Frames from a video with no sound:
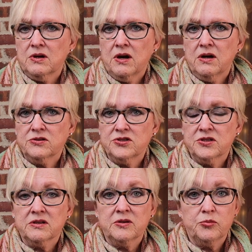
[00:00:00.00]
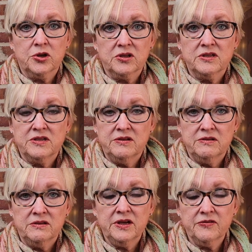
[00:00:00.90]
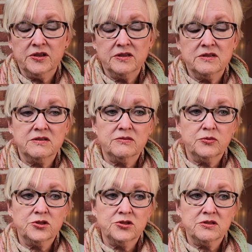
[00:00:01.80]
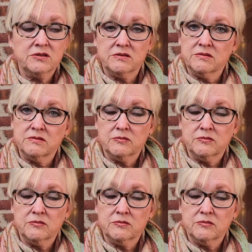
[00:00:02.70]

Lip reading: are still in booklets and leaflets, which is